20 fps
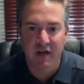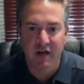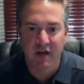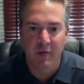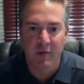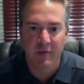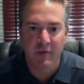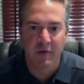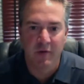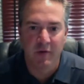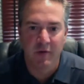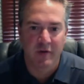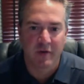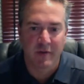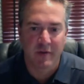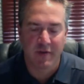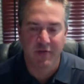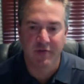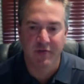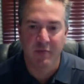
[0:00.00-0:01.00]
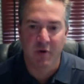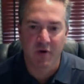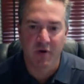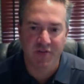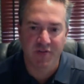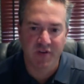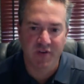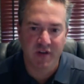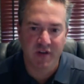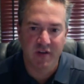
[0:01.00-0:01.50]
We talk about the smart
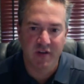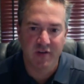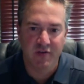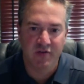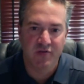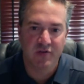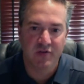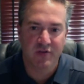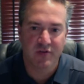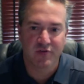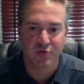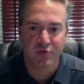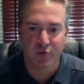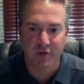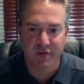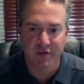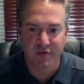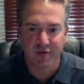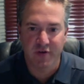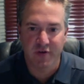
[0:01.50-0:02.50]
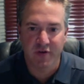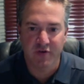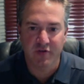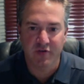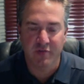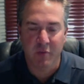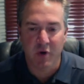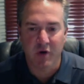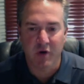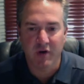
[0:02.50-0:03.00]
city. This truly is a
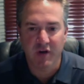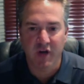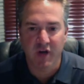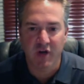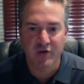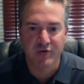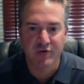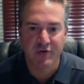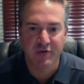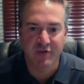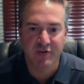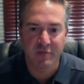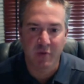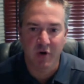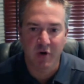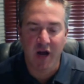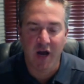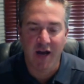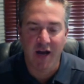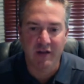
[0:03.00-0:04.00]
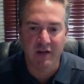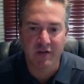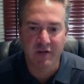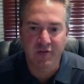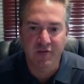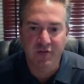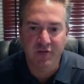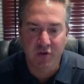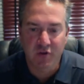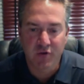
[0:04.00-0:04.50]
smart country, smart
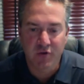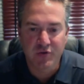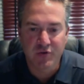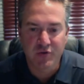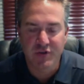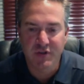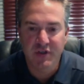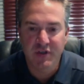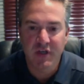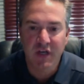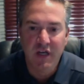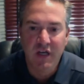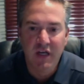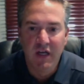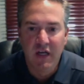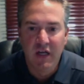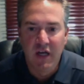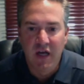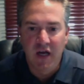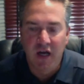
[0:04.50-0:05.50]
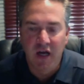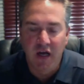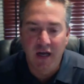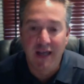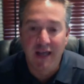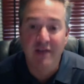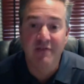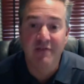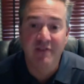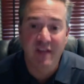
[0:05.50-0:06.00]
island solution.
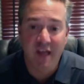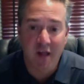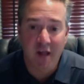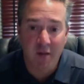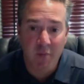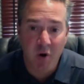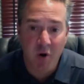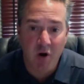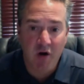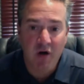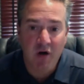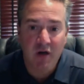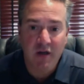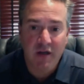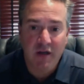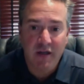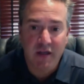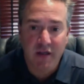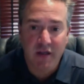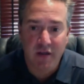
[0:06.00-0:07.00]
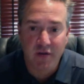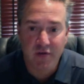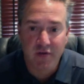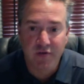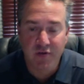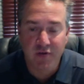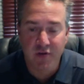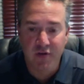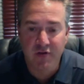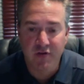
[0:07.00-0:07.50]
Elmar
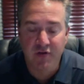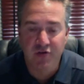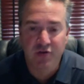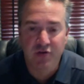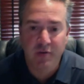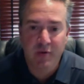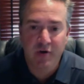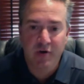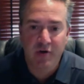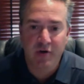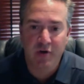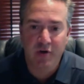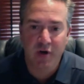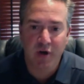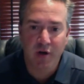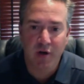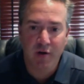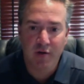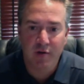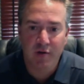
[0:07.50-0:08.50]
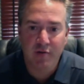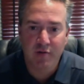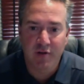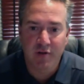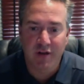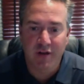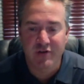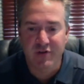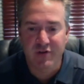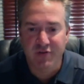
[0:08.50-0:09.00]
is the distributor of
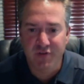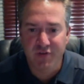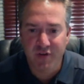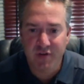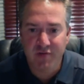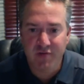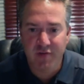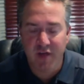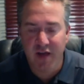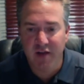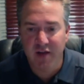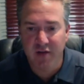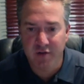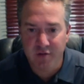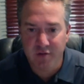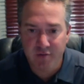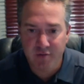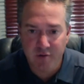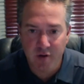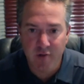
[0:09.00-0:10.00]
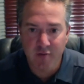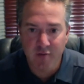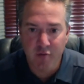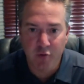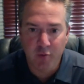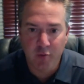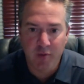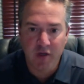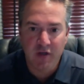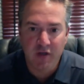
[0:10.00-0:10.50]
electricity for the island of
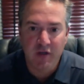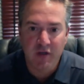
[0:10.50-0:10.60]
Aruba.